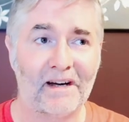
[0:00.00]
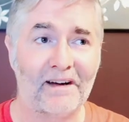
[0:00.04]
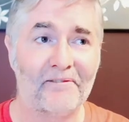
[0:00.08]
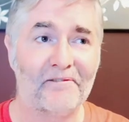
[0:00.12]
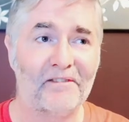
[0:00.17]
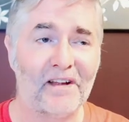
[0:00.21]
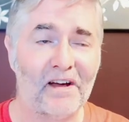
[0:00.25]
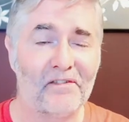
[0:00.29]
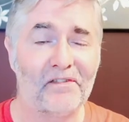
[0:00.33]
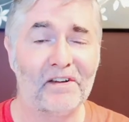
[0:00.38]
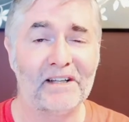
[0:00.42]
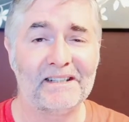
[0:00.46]

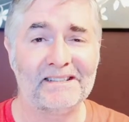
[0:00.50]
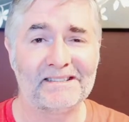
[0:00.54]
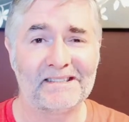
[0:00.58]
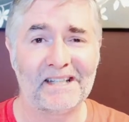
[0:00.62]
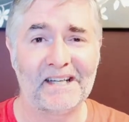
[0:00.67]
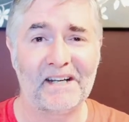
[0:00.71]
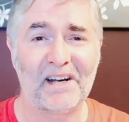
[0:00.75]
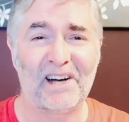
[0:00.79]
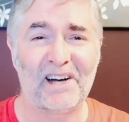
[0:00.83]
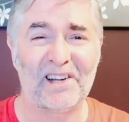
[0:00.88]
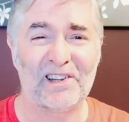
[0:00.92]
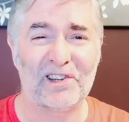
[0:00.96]
I've definitely
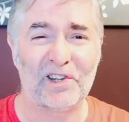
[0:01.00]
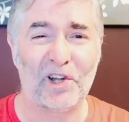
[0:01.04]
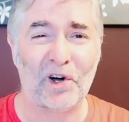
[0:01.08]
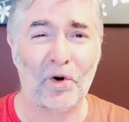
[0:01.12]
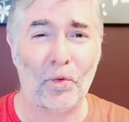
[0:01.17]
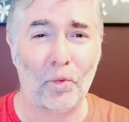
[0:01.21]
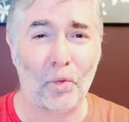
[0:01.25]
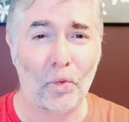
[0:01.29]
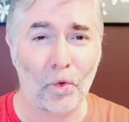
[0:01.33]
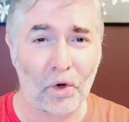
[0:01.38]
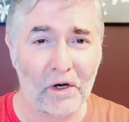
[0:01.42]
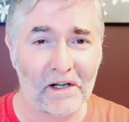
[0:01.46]
seen a
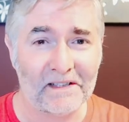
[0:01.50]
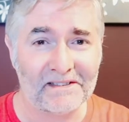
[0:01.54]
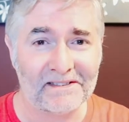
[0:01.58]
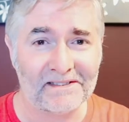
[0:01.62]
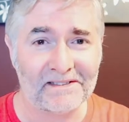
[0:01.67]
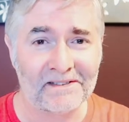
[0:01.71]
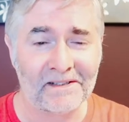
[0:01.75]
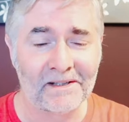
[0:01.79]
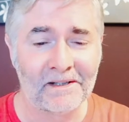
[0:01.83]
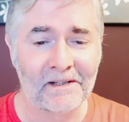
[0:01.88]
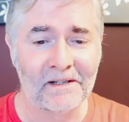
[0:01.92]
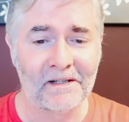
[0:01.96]
lot
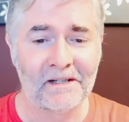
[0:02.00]
worse.